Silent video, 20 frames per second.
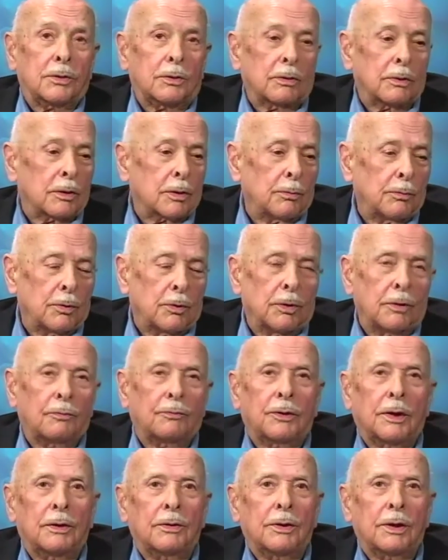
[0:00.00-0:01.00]
of the Community
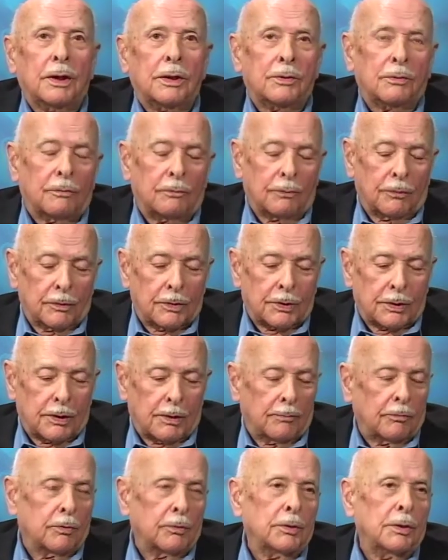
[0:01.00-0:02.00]
Foundation for
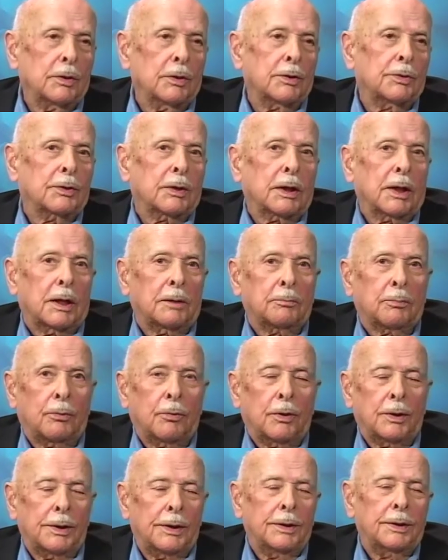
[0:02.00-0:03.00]
several years at that
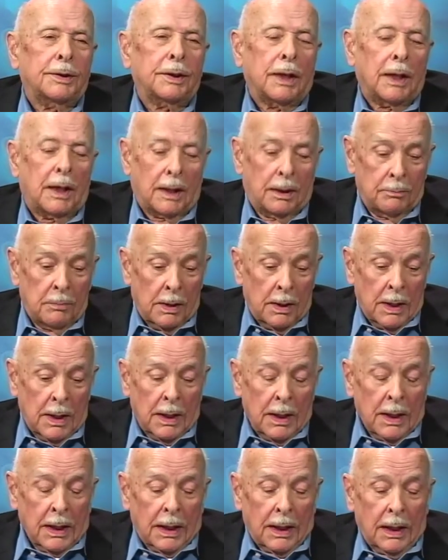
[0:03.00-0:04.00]
point in time,
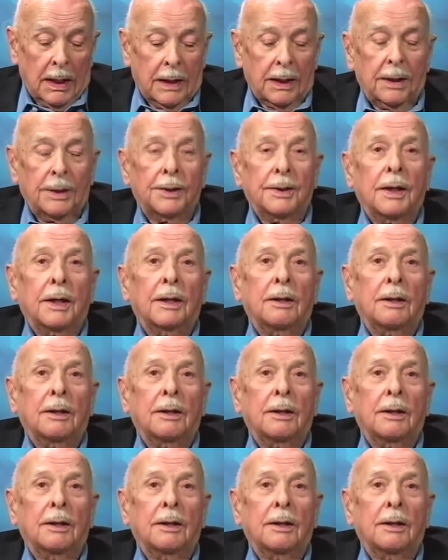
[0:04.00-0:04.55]
and